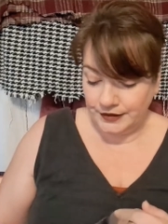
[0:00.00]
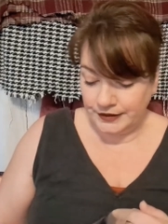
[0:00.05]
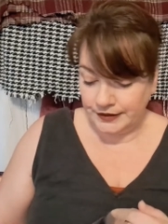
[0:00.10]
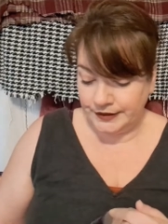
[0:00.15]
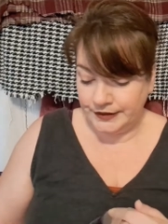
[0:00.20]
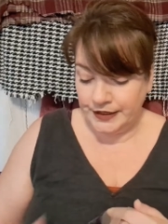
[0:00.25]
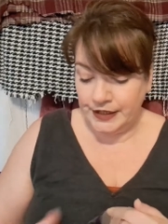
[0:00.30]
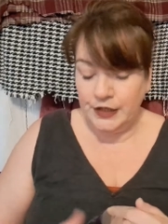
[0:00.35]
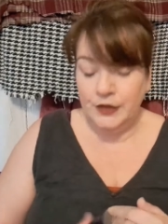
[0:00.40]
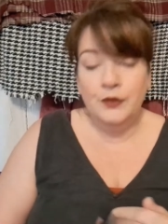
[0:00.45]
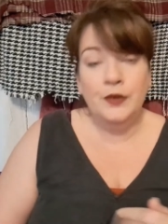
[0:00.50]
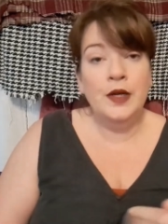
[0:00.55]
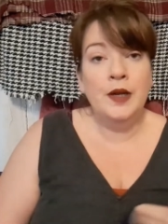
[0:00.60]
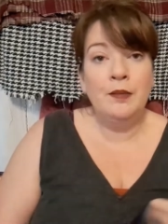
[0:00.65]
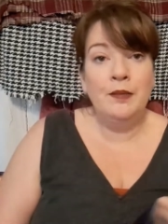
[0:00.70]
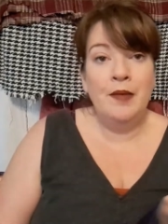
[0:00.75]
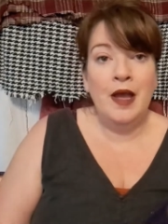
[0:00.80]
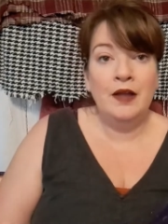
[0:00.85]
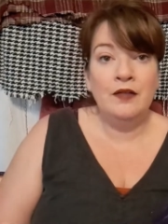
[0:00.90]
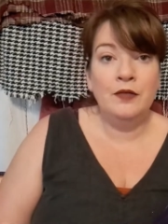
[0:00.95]
see you when
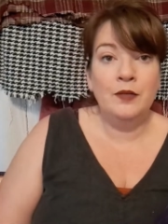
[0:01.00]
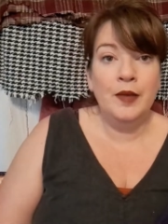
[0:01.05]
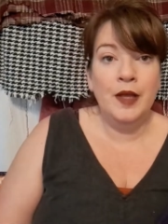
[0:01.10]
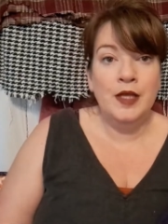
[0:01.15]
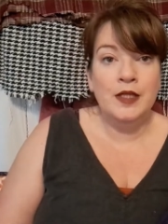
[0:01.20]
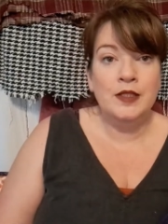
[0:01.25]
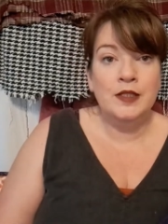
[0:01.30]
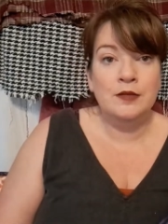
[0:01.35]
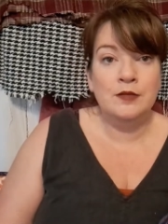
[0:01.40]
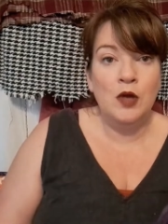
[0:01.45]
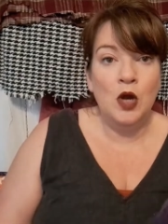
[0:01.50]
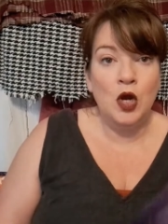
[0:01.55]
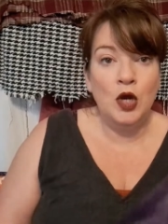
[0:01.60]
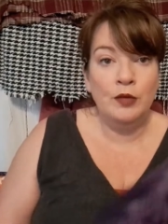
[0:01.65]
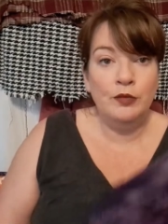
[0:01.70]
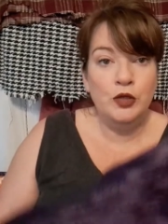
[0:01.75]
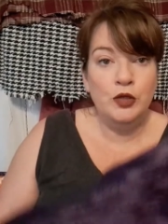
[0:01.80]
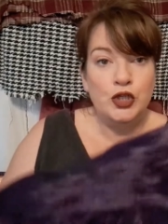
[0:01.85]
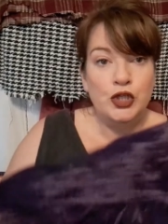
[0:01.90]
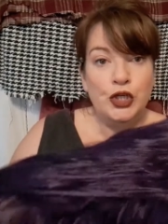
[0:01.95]
I'm back from getting some
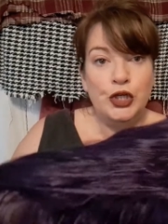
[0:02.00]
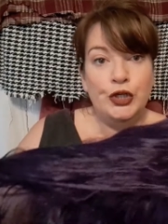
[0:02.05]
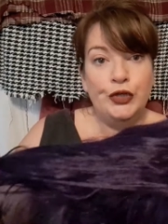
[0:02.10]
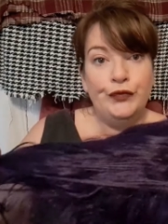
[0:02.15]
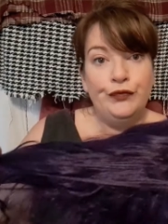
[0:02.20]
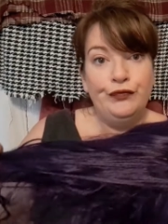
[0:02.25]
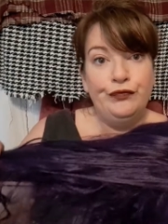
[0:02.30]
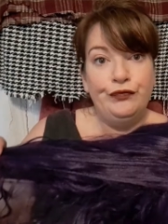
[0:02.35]
armature.